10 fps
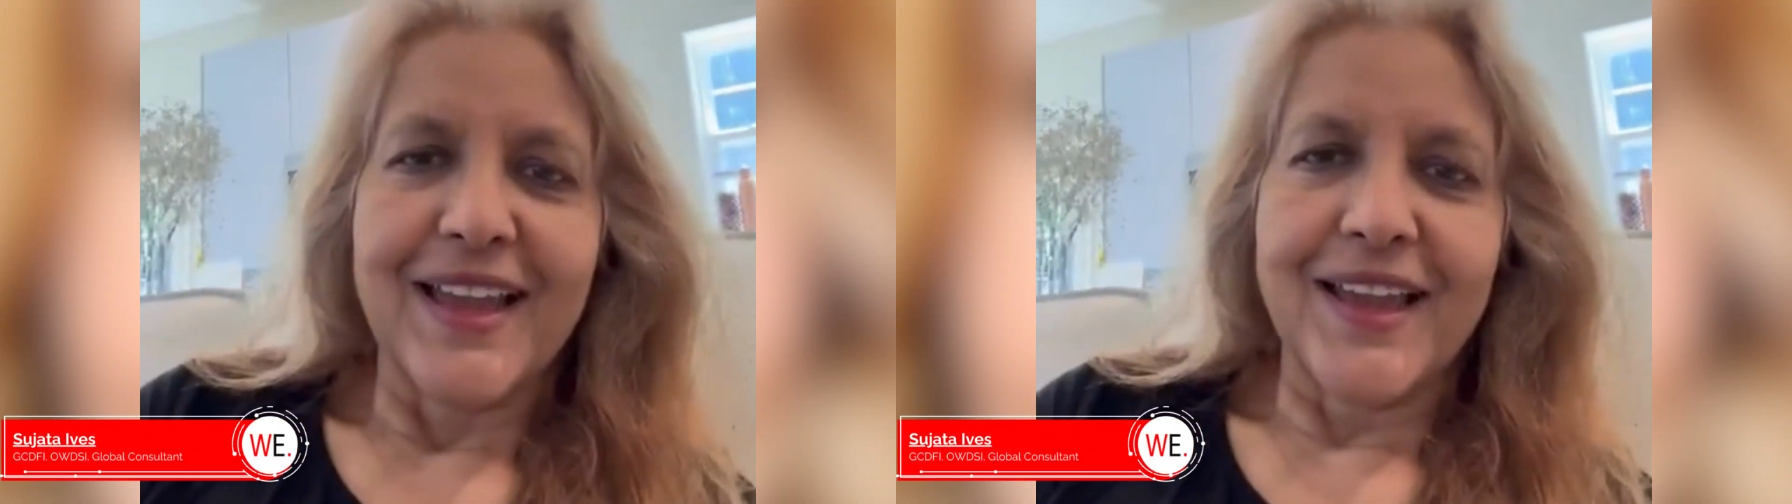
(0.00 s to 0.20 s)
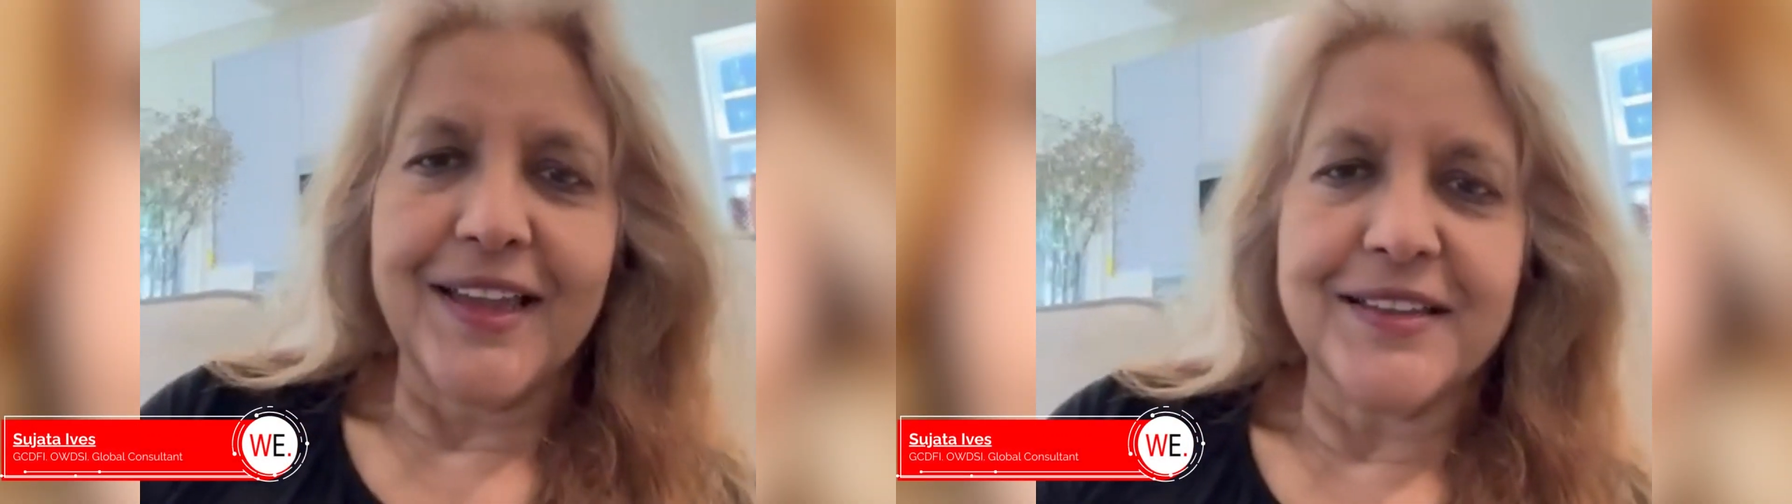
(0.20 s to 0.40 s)

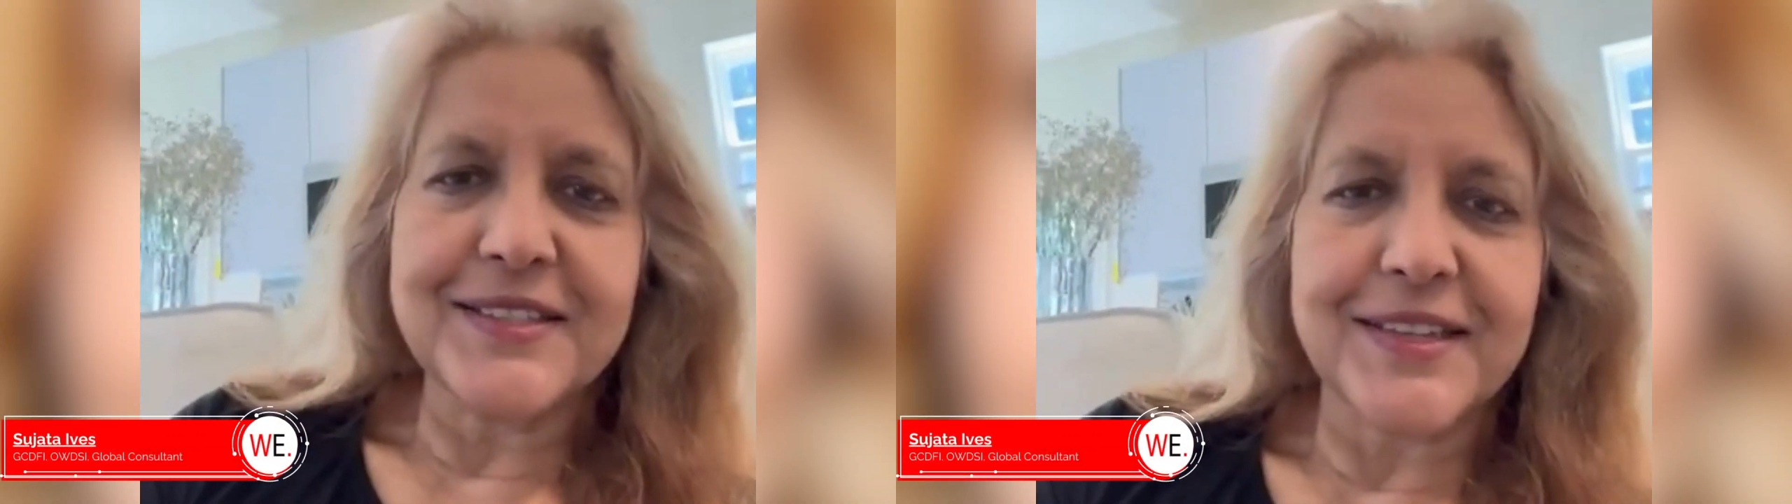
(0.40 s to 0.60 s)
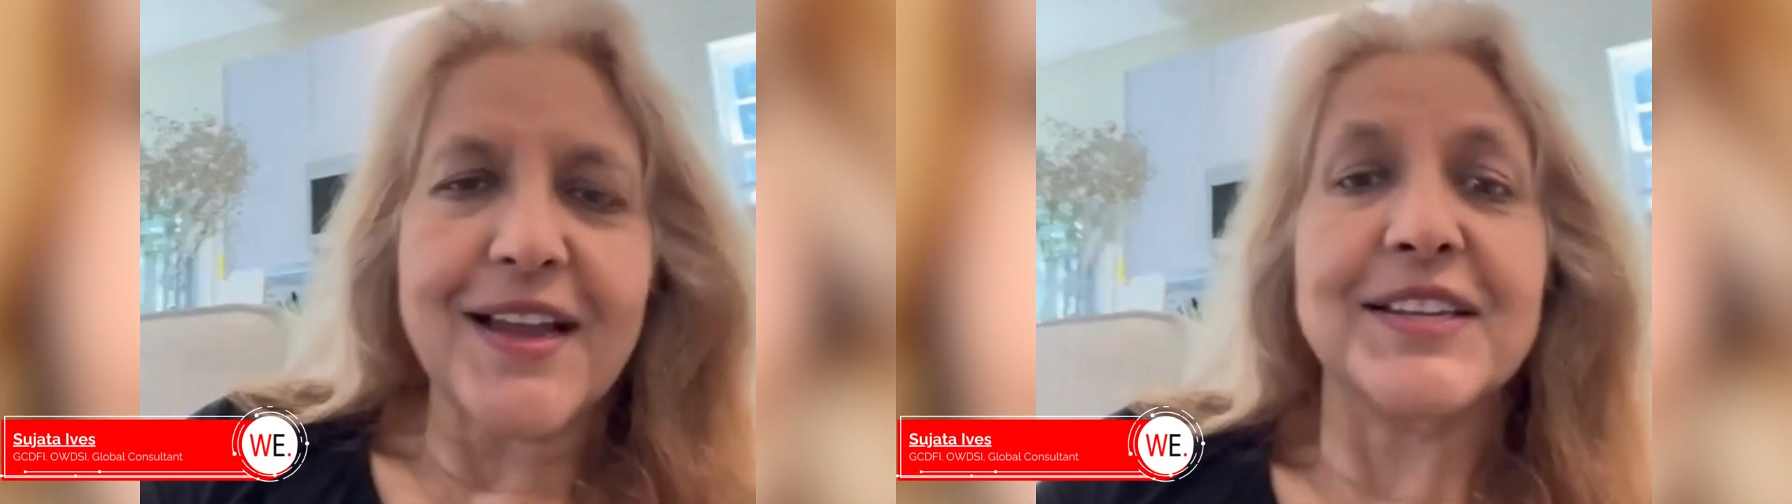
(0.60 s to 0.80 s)

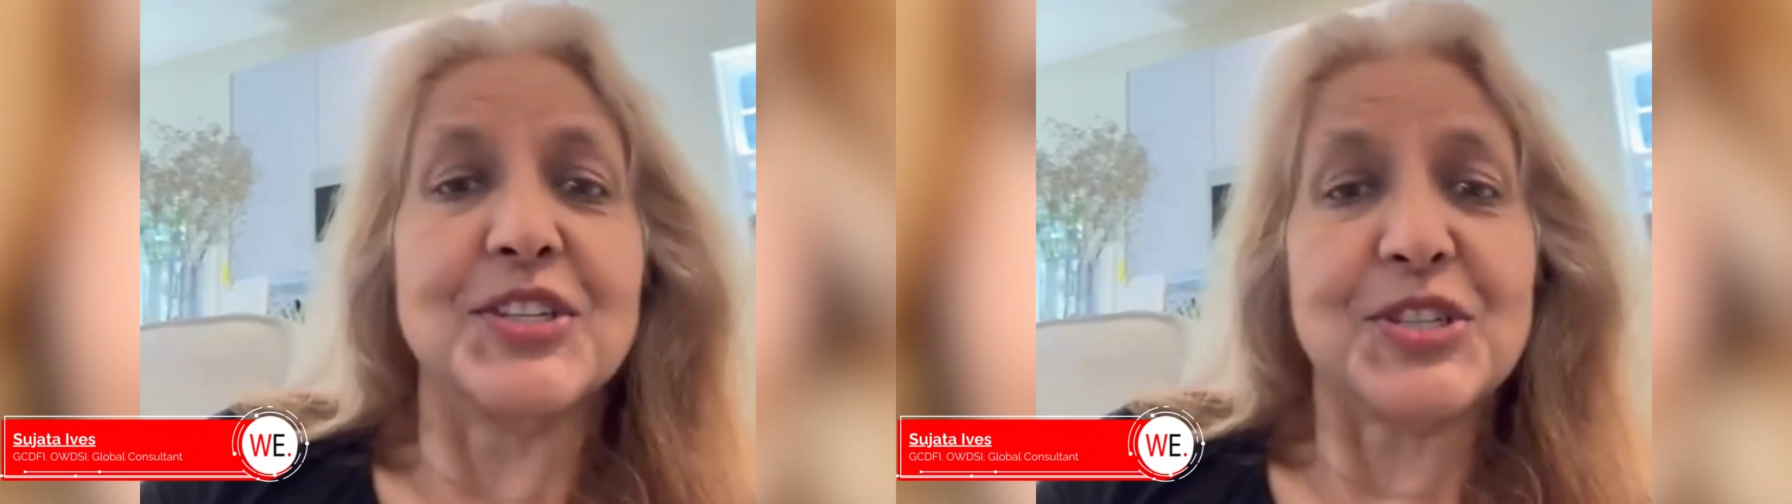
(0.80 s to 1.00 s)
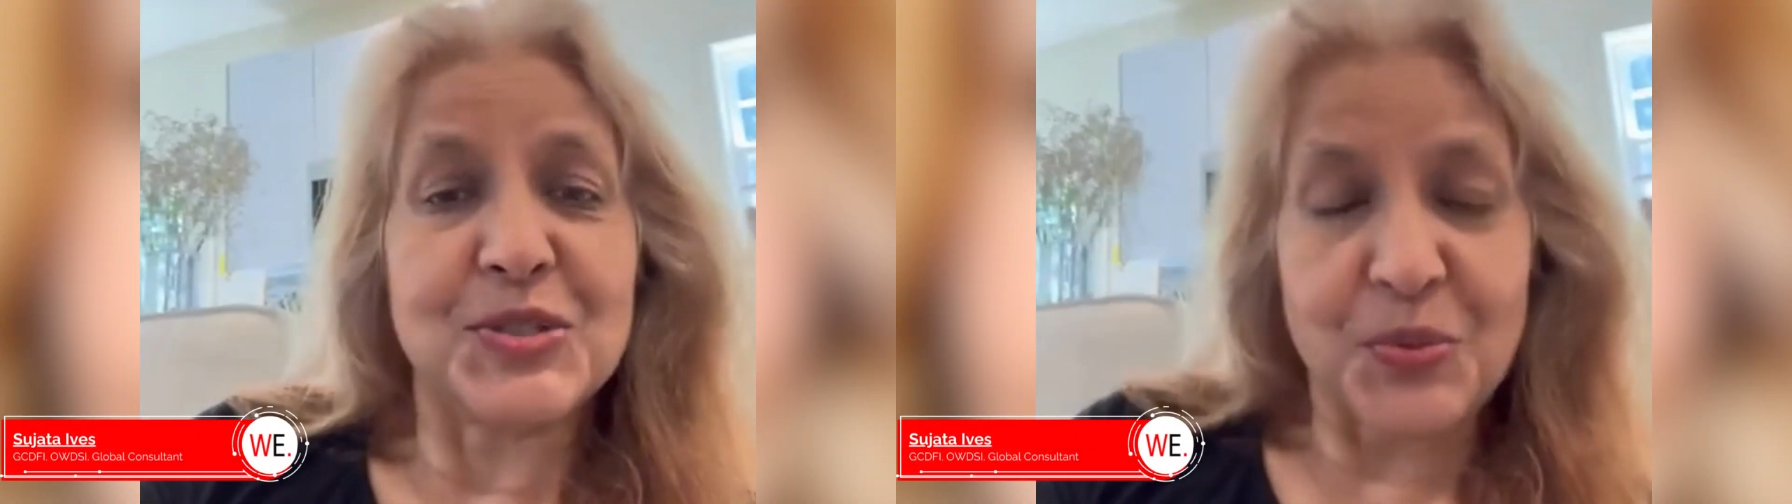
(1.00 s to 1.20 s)
and I
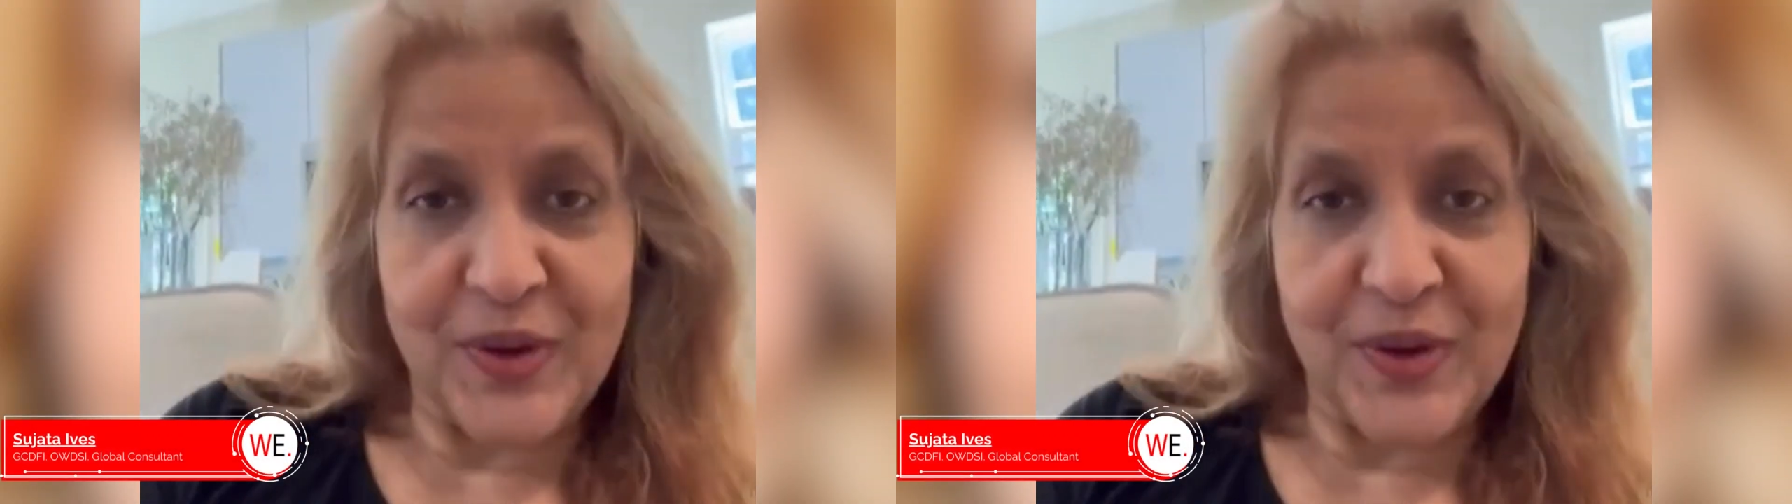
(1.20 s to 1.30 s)
just